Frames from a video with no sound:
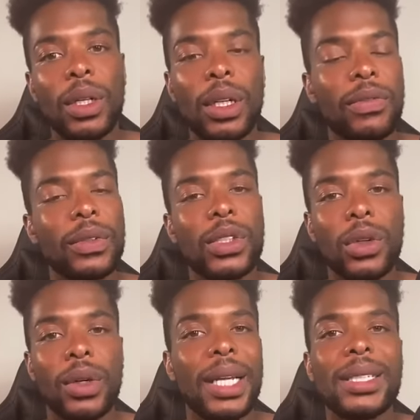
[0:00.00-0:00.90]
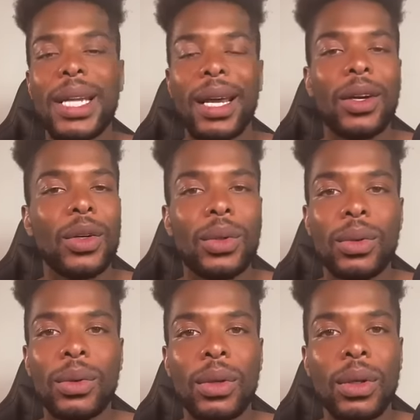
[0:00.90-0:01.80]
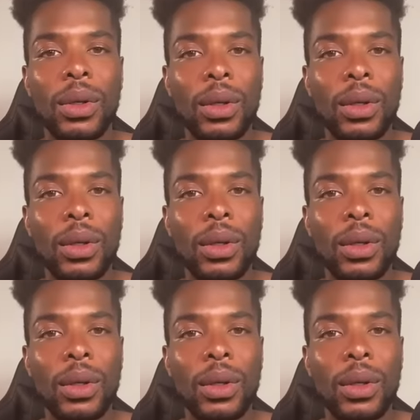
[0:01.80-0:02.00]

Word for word: with a different story. That's not cool.